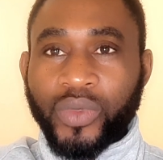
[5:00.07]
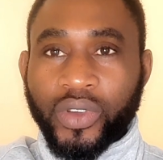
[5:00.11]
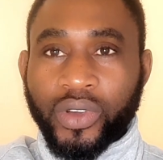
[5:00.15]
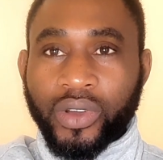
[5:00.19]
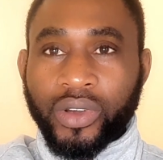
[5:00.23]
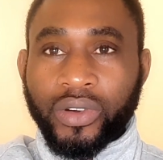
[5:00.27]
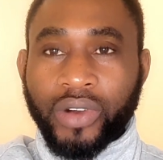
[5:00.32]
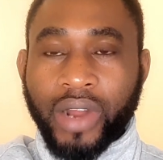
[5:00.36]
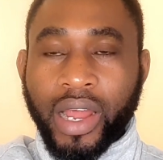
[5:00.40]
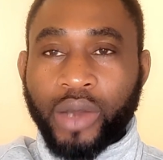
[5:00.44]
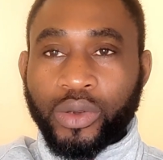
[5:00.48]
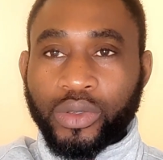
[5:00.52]

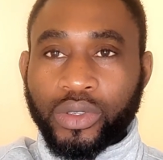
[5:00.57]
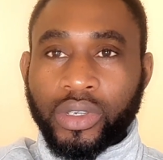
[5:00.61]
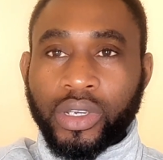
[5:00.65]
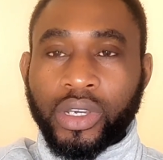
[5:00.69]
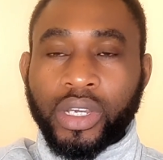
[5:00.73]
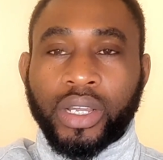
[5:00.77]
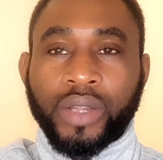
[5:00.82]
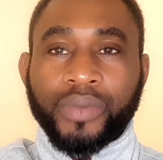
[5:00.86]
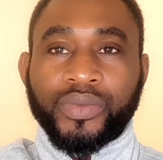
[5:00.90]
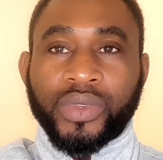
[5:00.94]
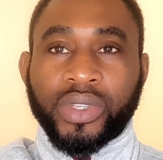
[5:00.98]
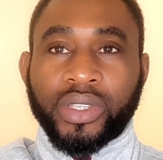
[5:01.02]
route.
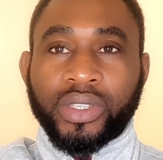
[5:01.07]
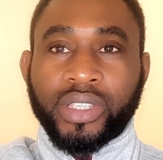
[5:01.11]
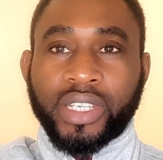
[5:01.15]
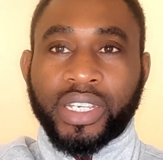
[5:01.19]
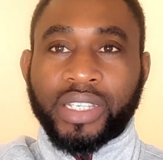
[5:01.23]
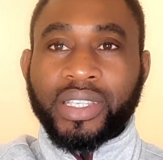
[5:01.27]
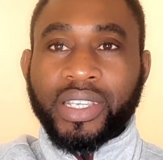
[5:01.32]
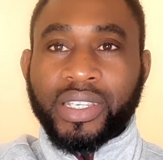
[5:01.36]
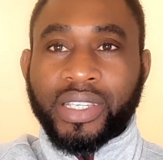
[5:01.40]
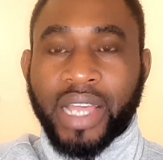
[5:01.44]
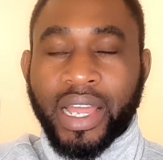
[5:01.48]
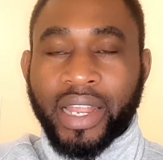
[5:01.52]

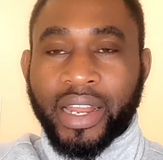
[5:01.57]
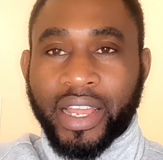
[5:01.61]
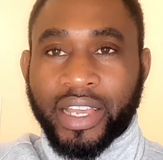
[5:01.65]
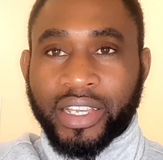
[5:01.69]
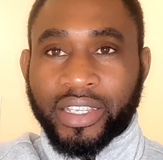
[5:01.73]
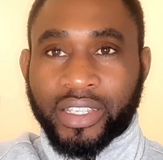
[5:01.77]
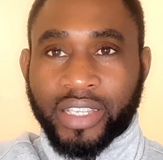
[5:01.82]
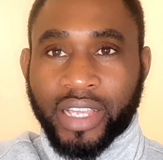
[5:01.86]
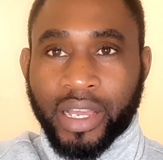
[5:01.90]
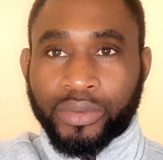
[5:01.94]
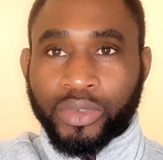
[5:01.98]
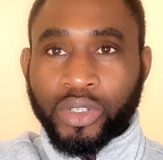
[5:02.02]
This is an
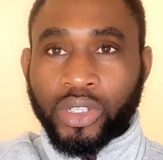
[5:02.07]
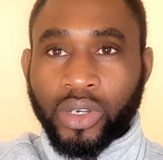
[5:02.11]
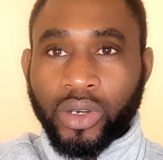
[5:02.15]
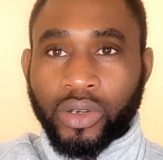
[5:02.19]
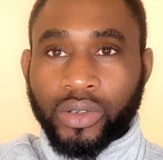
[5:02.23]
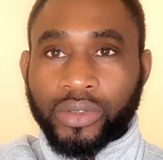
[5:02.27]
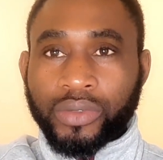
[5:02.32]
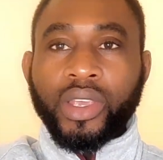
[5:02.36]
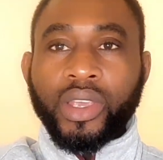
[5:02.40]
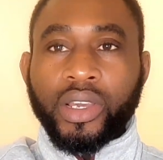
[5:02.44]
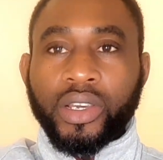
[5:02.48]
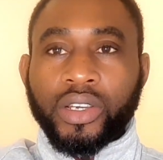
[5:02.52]
exemption.